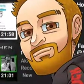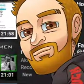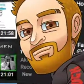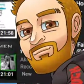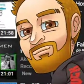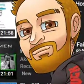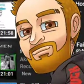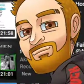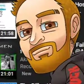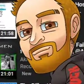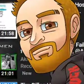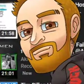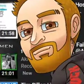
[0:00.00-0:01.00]

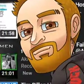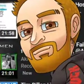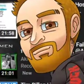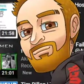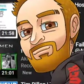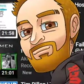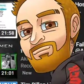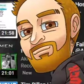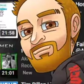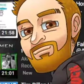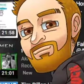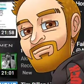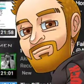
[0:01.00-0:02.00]

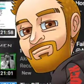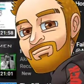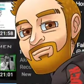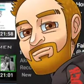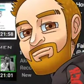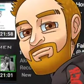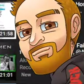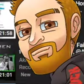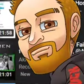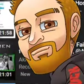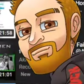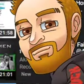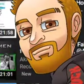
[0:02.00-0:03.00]

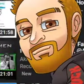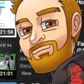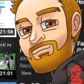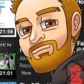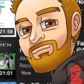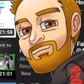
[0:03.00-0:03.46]
This person isn't speaking.